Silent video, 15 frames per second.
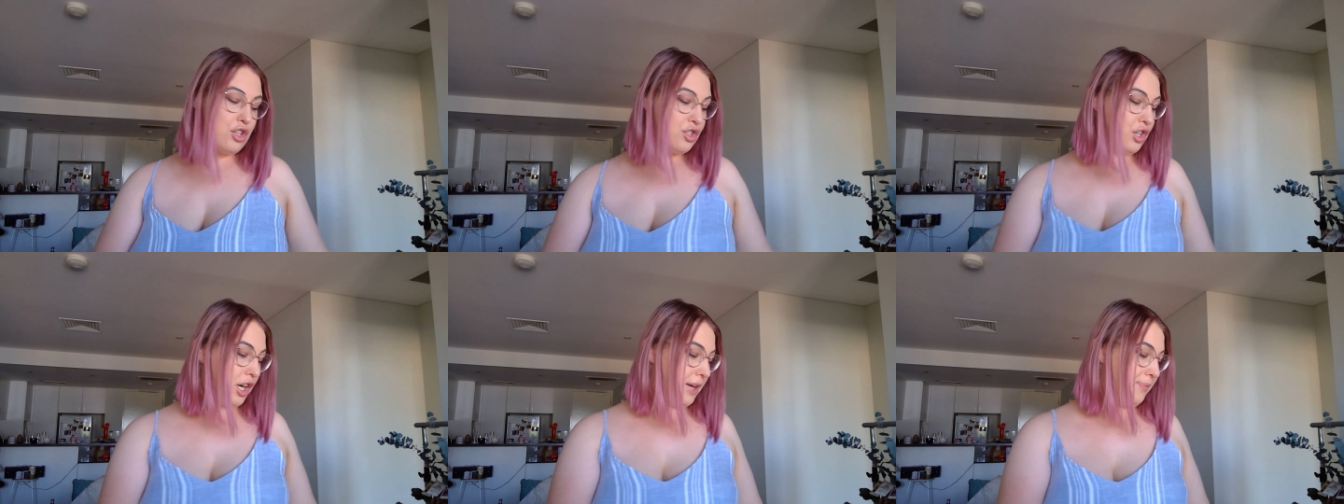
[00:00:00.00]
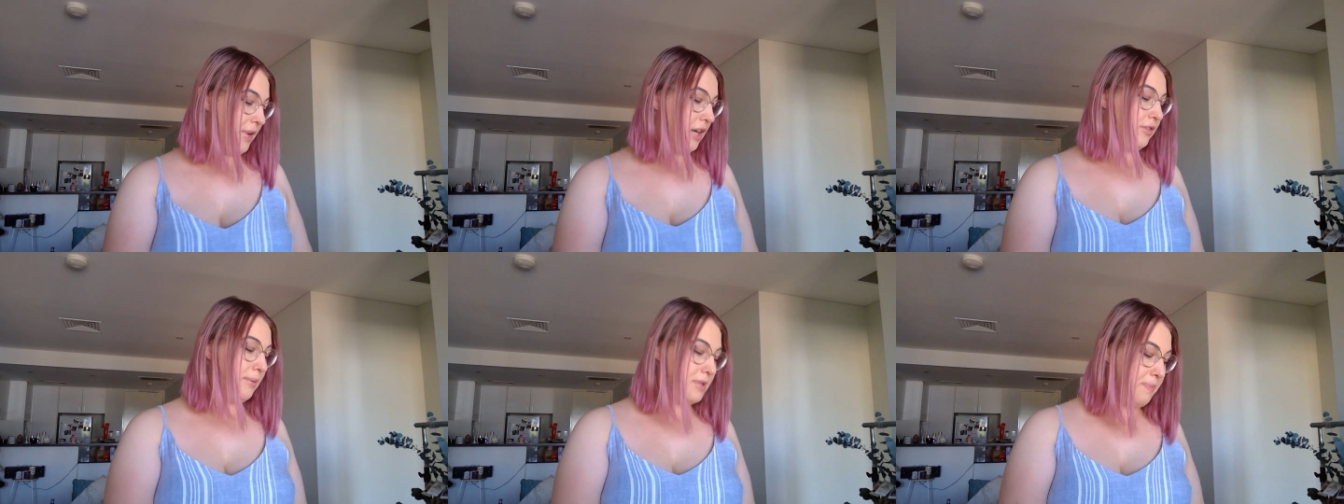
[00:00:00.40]
So
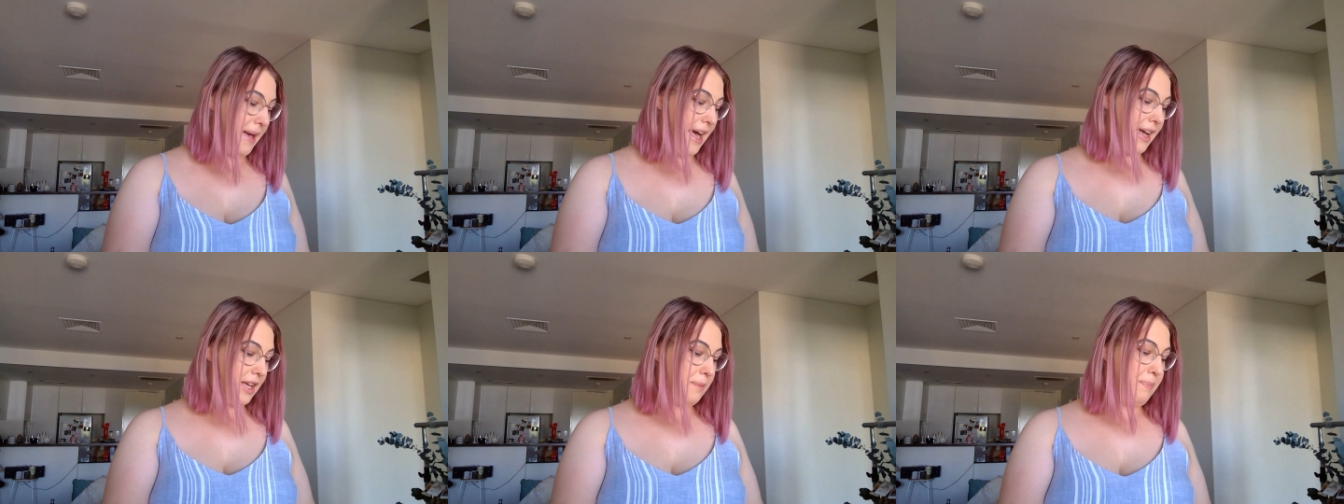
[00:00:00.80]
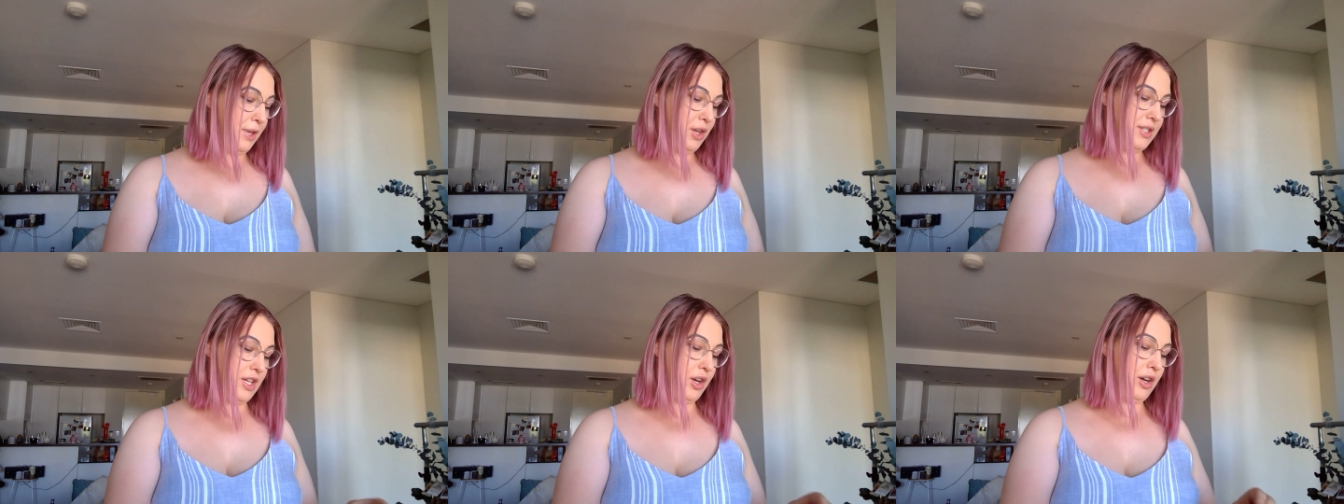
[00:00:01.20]
I ripped it back
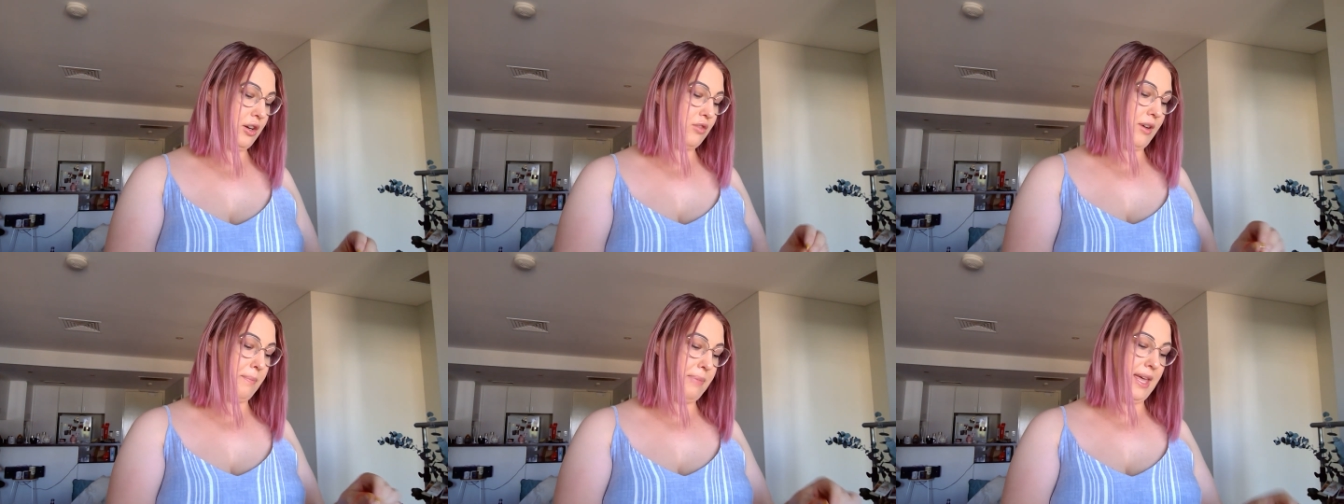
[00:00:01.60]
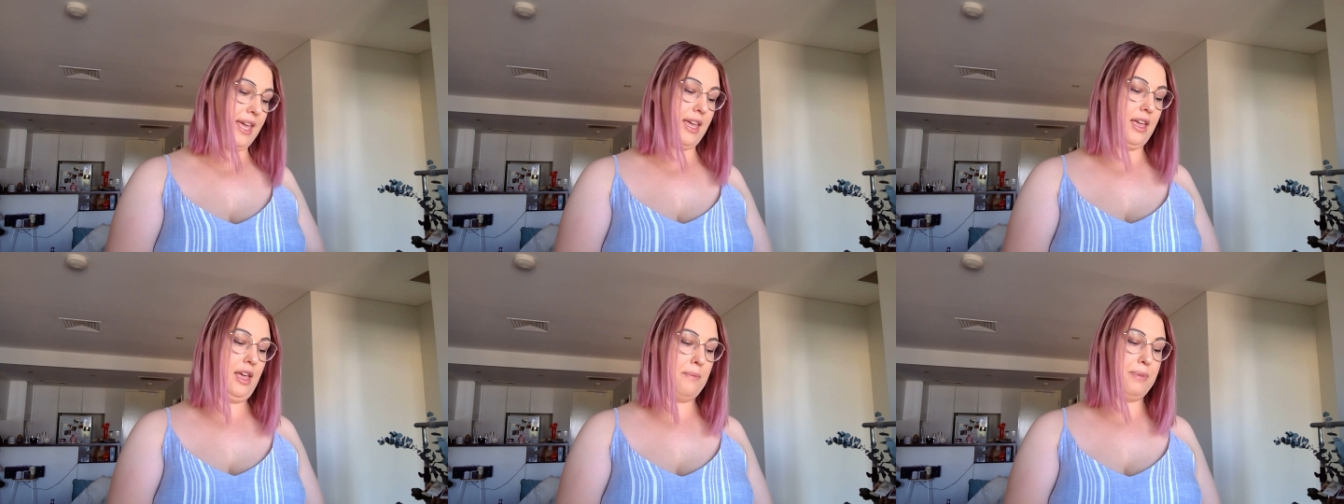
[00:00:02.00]
because I got
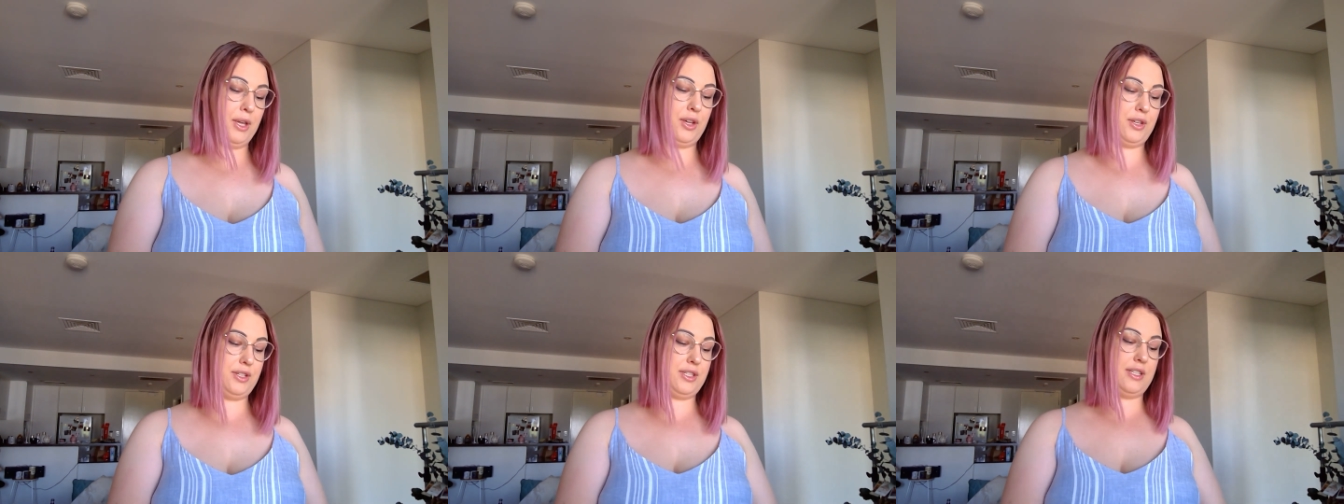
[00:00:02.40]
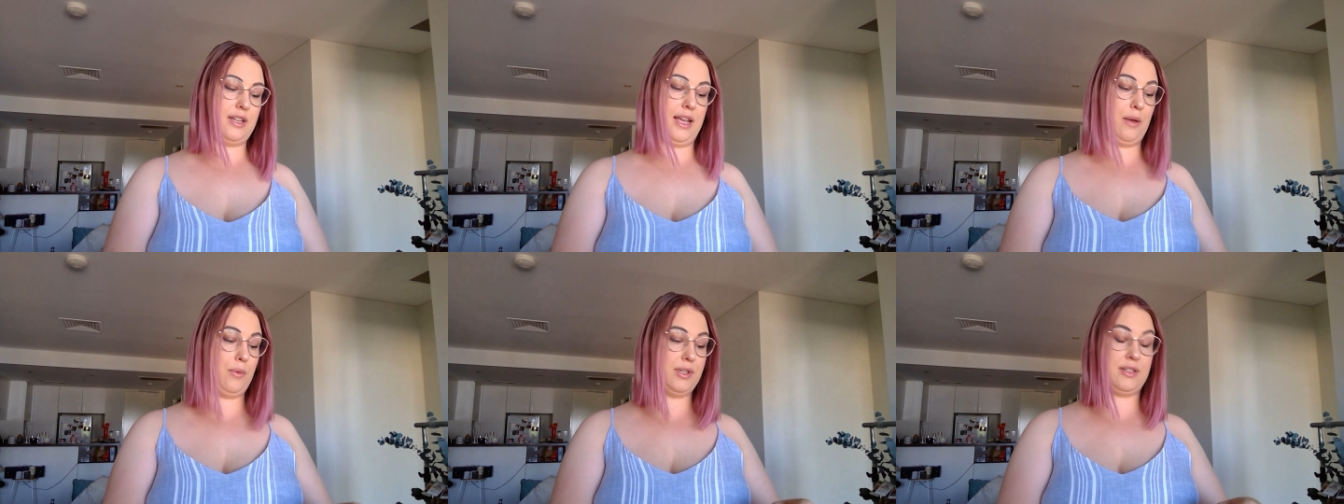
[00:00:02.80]
grumpy
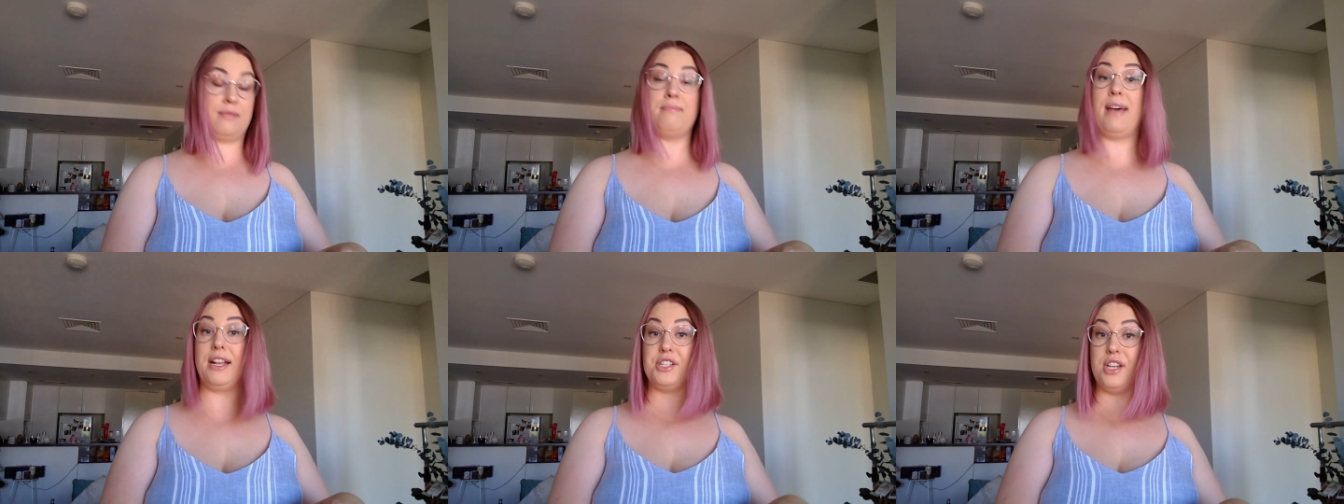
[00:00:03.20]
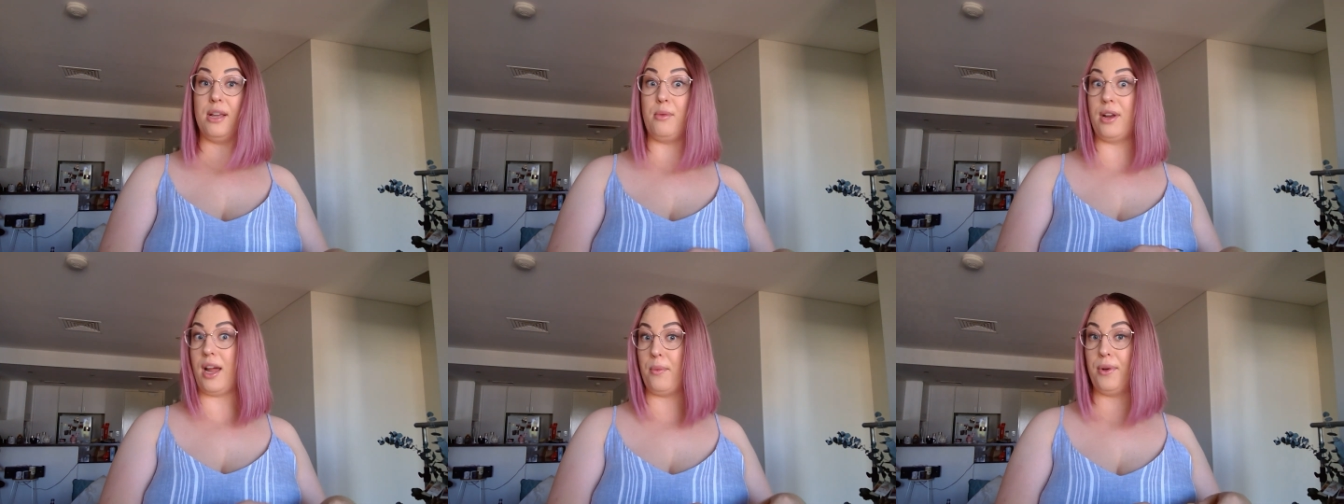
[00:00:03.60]
because it wasn't
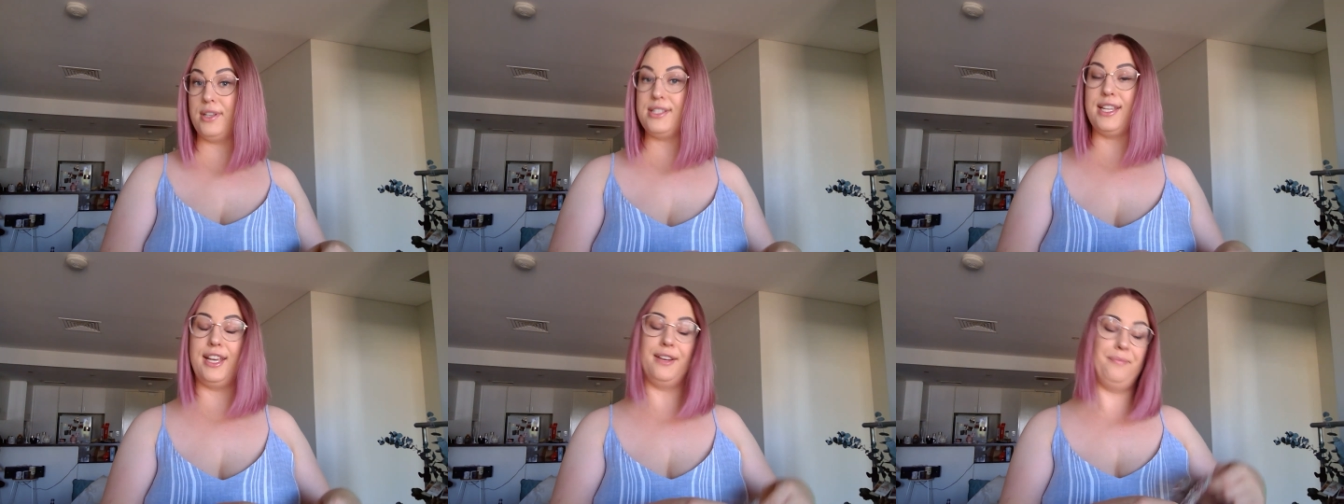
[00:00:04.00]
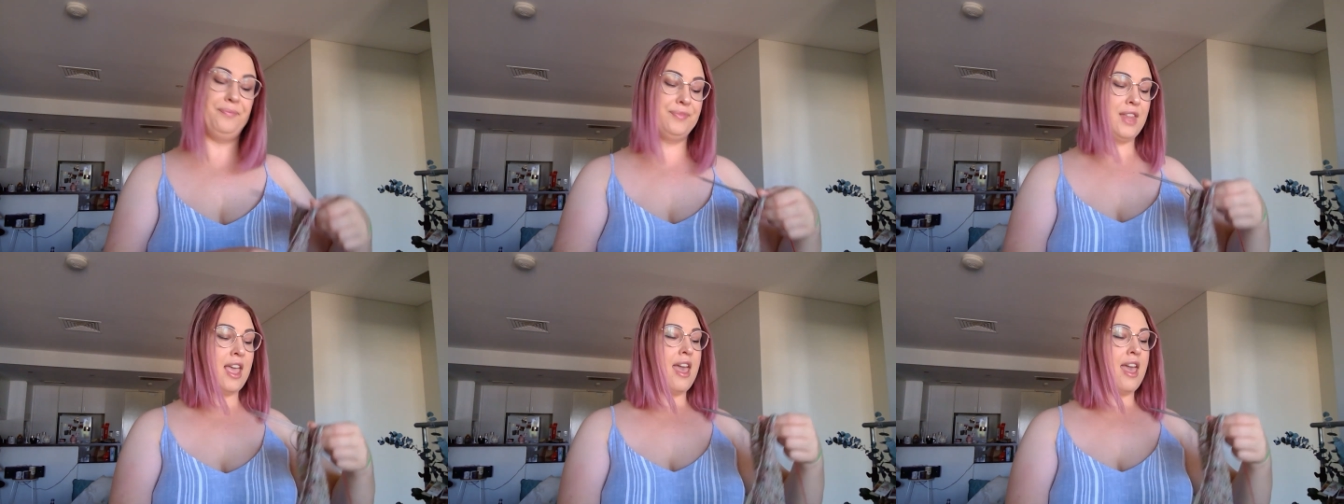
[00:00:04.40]
matching what I wanted.